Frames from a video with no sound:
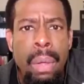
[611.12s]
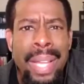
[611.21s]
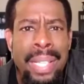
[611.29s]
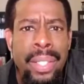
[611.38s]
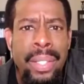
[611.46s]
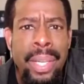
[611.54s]

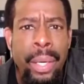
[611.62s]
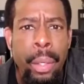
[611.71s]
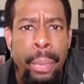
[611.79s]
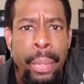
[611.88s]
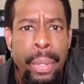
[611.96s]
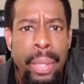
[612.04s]
that's
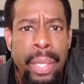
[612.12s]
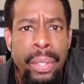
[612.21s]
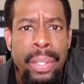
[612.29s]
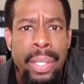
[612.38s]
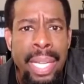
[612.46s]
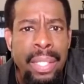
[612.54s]
terrible.
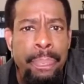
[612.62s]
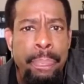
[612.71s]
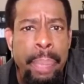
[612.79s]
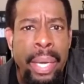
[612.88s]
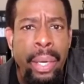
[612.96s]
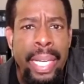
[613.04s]
That's barely